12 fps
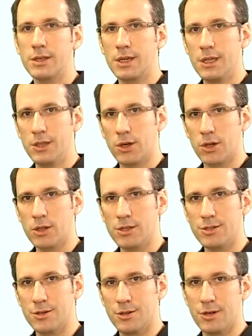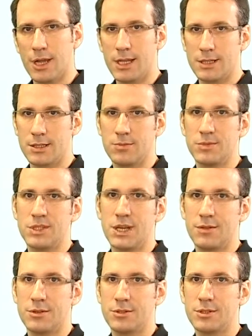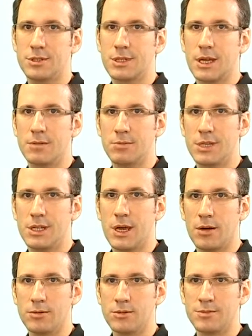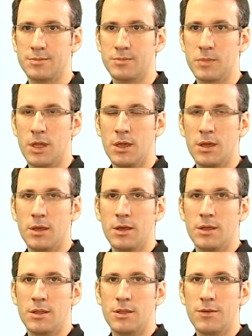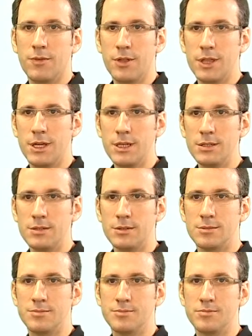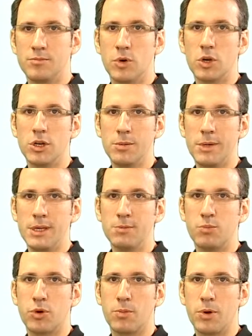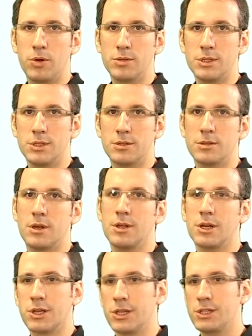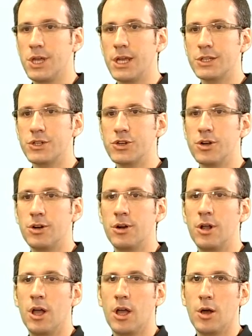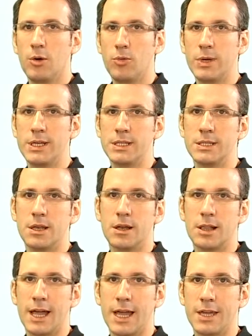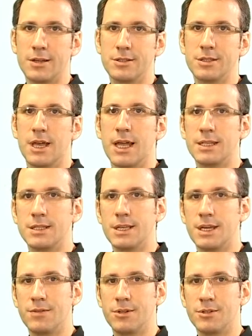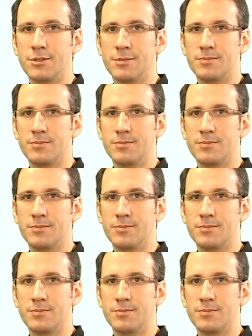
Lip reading: in the cluster and some servers can be down. So for this, MongoDB proposes an architecture with clients and servers.